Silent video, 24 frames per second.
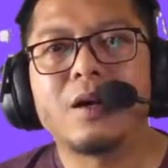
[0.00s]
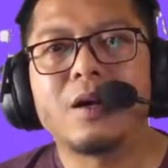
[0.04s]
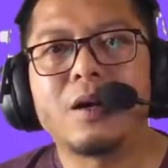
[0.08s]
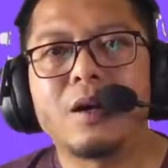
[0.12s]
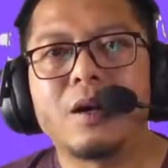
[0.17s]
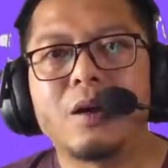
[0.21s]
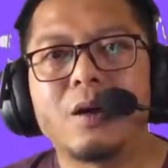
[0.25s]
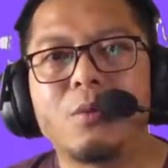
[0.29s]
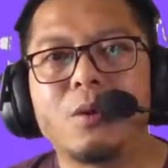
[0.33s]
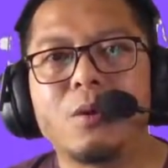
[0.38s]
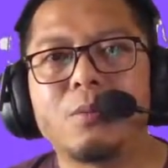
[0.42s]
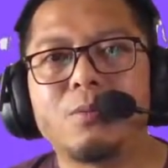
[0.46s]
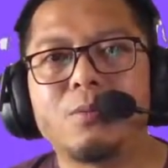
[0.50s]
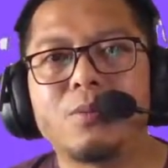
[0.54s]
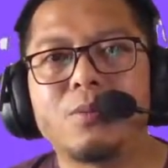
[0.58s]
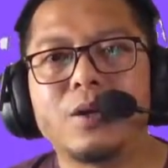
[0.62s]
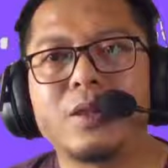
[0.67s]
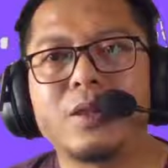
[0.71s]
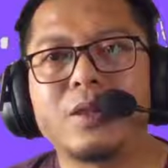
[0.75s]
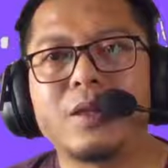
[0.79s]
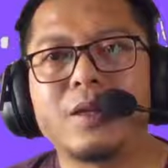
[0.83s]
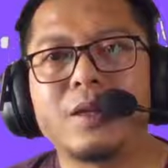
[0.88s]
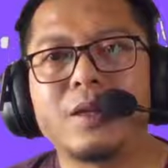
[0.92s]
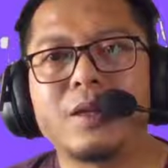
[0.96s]
our
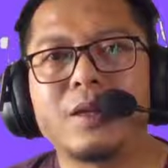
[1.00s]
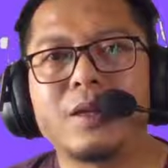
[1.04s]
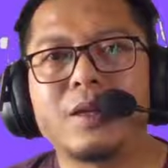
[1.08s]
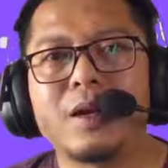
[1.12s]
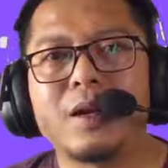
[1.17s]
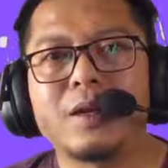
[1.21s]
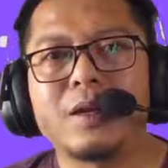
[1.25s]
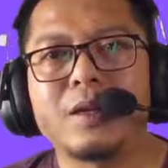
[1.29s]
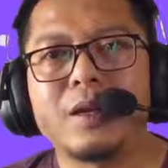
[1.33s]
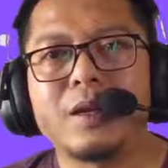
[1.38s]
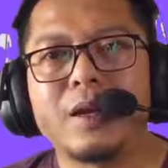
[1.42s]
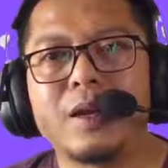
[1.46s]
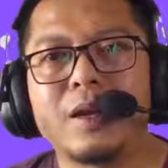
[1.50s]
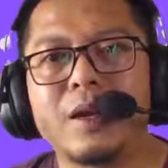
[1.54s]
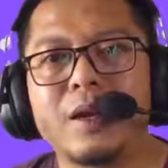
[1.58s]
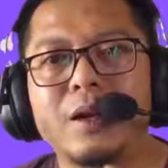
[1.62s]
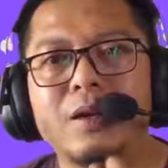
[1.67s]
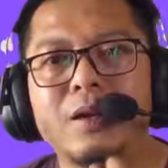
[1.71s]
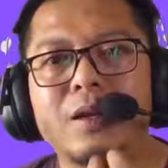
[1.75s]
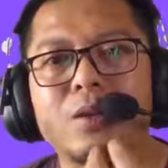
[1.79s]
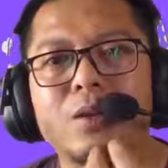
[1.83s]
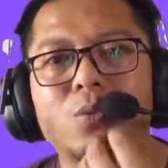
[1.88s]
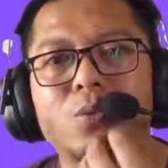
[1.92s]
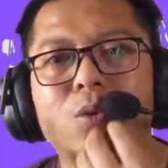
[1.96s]
breathing, the air
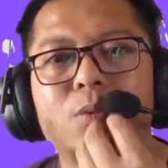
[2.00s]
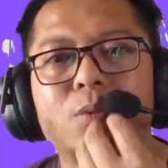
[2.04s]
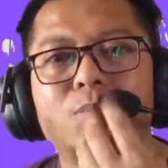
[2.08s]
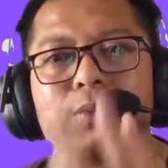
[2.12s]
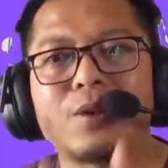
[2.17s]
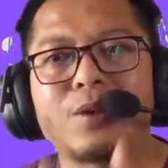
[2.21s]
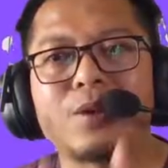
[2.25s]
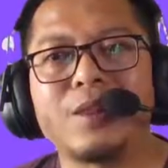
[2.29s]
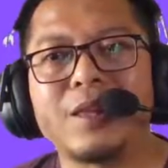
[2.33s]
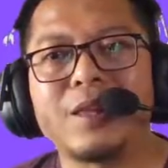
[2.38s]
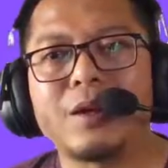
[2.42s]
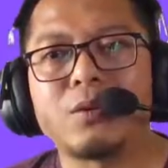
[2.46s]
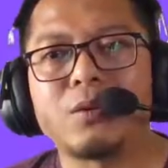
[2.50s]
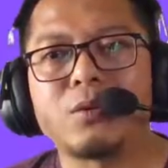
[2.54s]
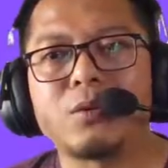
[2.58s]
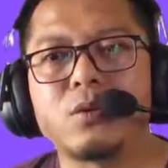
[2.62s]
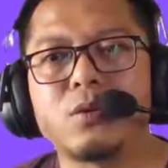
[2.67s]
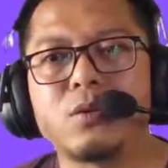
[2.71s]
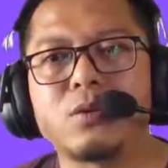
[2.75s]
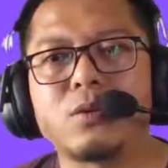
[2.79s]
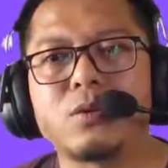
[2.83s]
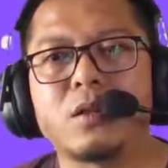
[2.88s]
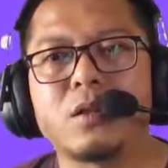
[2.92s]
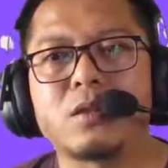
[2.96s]
that we breathe out
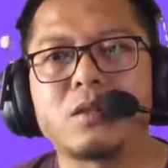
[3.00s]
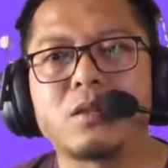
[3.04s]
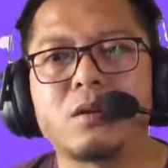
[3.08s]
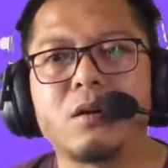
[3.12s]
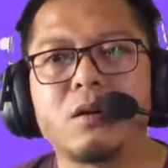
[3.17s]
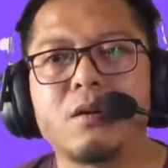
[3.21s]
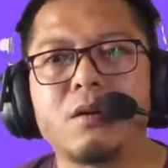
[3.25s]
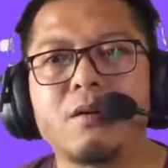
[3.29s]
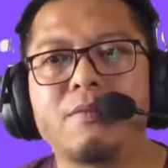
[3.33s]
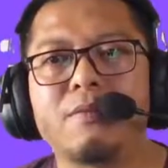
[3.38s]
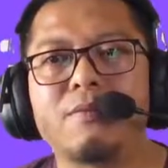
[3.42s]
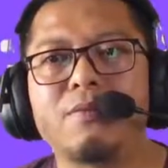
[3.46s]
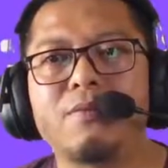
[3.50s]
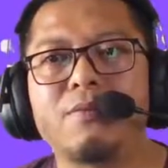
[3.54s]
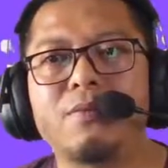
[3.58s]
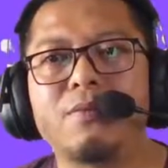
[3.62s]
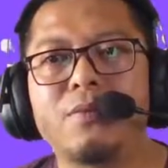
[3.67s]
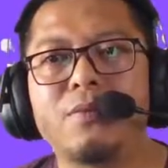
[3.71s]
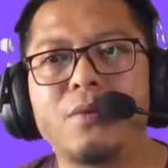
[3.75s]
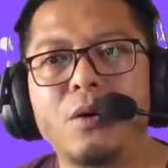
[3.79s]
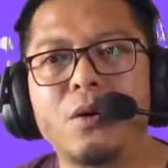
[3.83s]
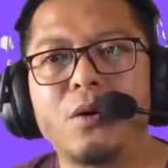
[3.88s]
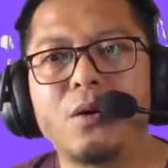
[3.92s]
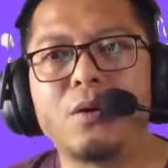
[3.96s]
consists of
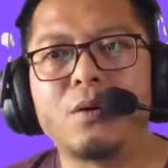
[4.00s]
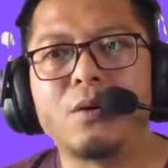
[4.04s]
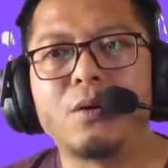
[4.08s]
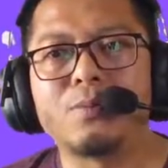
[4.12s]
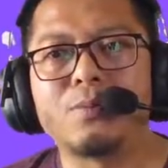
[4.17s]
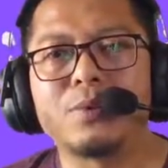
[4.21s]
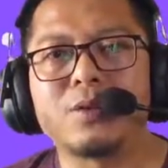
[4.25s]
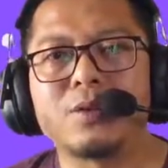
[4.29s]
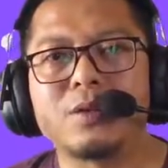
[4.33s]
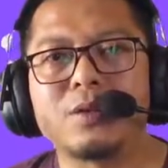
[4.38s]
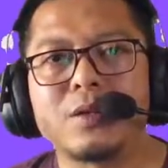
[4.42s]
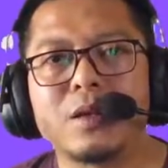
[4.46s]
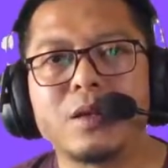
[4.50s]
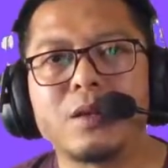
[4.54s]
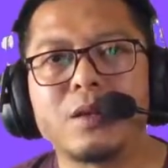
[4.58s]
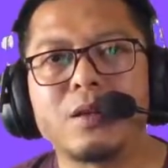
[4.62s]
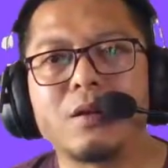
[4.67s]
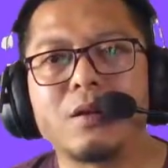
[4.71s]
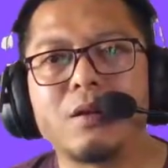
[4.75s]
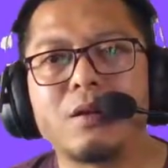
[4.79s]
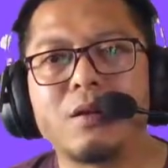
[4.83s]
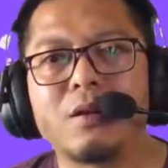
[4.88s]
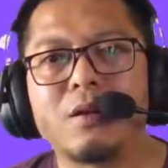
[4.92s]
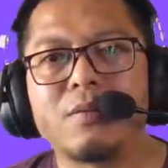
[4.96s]
4%
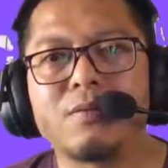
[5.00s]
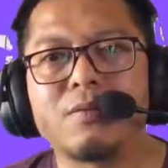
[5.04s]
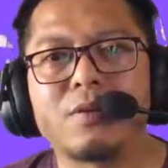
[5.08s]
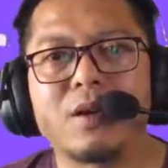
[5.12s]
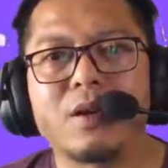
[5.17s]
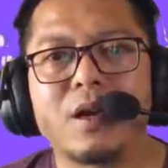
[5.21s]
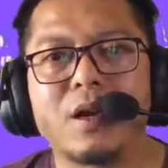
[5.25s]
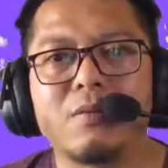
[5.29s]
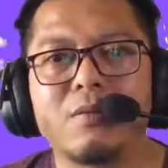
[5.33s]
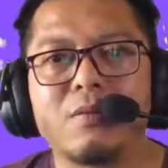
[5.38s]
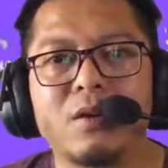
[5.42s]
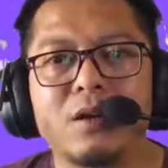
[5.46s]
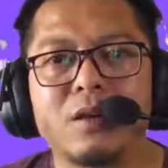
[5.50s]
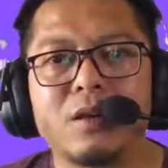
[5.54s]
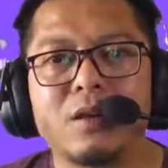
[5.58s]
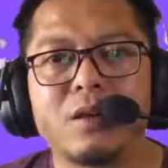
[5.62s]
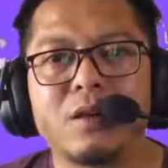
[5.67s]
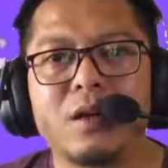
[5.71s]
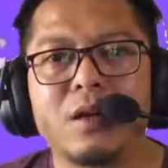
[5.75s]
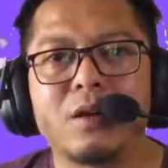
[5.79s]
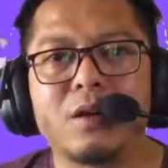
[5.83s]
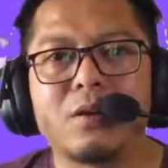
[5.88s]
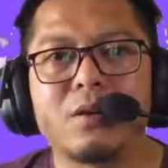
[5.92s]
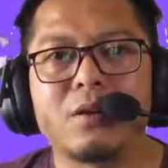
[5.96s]
of carbon
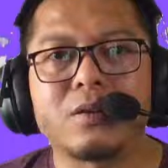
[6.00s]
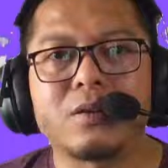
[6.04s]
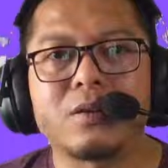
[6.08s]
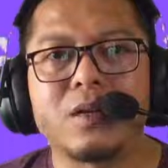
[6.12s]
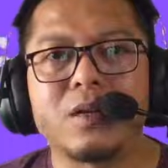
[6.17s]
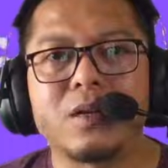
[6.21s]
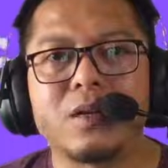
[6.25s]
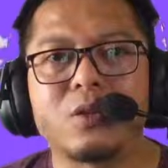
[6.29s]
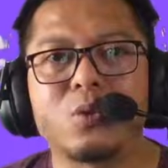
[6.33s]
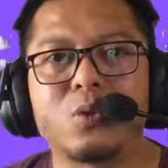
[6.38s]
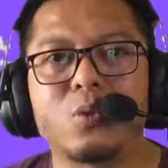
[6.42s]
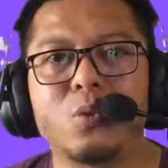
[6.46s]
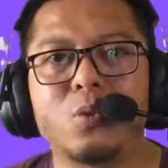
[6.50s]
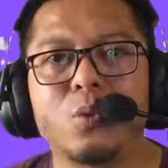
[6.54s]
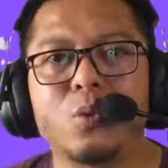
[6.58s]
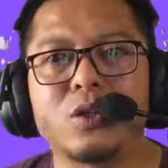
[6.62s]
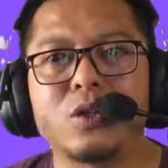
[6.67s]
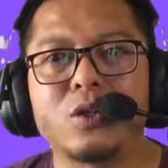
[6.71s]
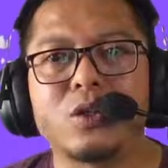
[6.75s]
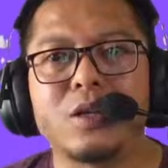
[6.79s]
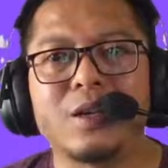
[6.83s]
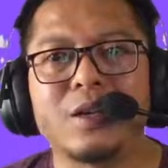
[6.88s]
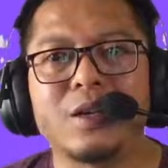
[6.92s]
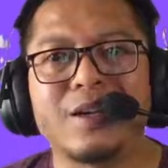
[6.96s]
dioxide,
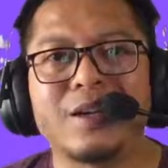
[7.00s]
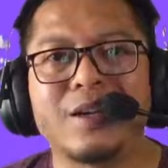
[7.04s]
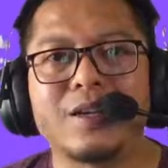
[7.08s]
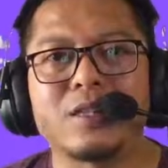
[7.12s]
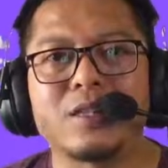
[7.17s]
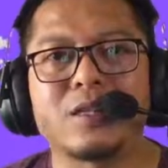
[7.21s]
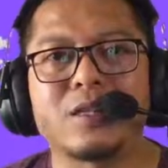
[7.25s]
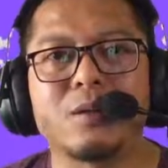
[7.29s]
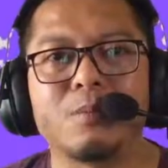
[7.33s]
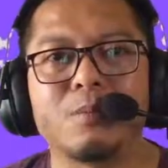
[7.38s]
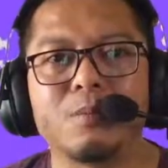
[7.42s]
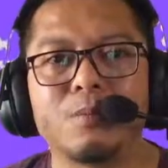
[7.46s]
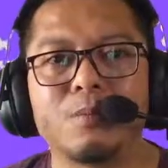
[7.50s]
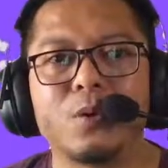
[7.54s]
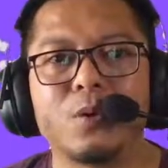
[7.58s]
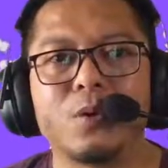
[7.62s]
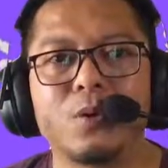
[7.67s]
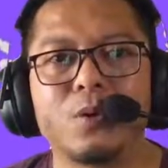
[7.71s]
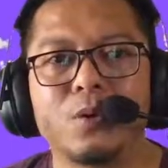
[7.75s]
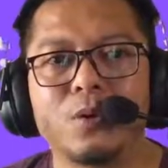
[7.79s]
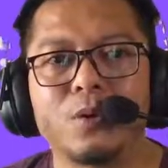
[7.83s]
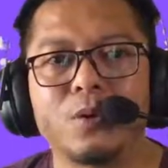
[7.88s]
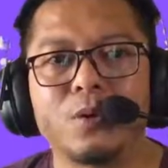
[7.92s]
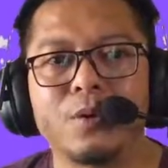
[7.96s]
which is
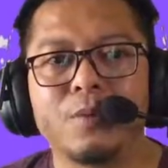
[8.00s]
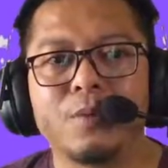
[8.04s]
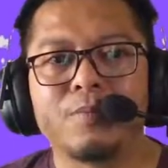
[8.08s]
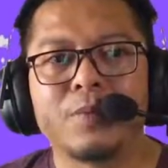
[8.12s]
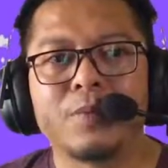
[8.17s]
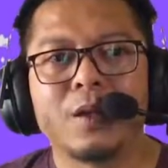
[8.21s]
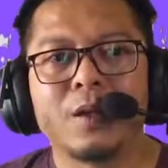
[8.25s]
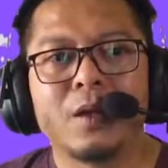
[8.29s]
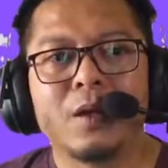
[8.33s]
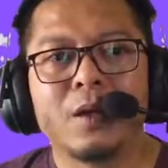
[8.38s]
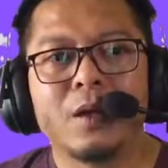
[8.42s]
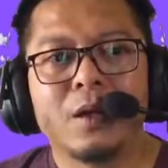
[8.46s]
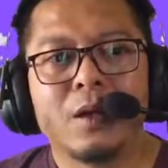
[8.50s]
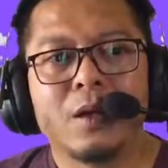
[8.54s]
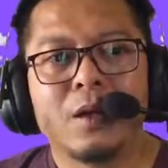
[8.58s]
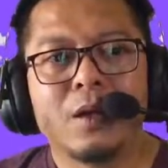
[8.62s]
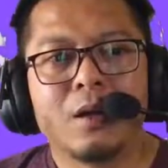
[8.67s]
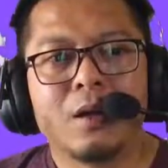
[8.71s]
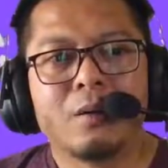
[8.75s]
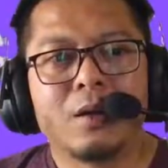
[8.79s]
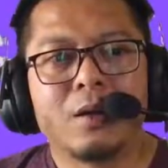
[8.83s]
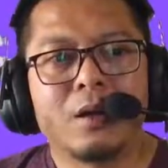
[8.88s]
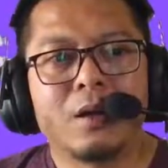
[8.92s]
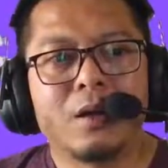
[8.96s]
more.
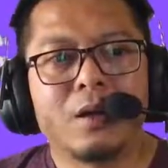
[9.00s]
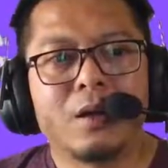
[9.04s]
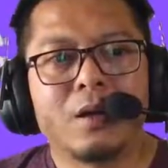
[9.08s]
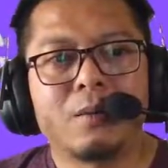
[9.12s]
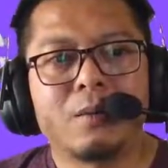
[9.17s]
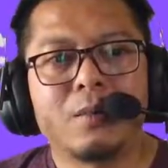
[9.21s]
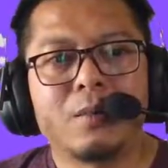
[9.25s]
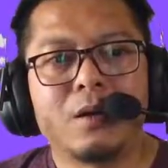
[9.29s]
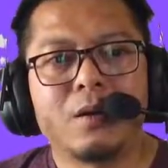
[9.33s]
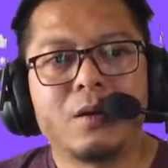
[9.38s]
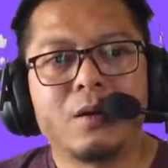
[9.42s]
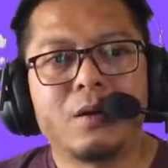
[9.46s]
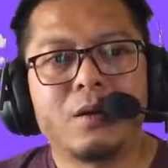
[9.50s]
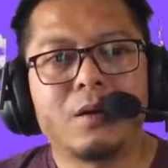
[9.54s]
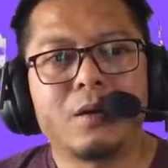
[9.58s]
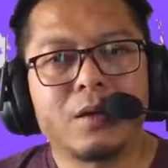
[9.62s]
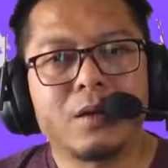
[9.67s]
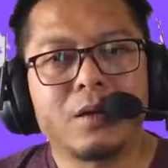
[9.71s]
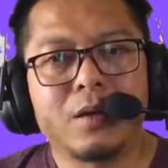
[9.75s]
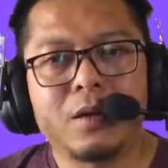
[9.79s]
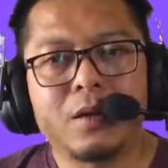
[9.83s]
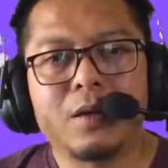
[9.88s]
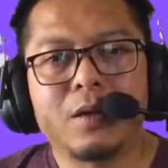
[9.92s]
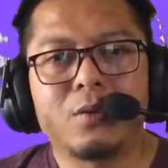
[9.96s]

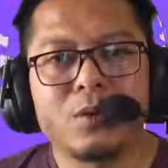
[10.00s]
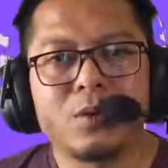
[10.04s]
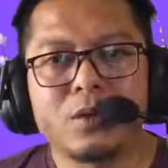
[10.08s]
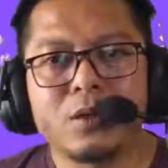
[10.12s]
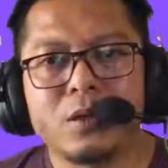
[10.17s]
Okay, now we shall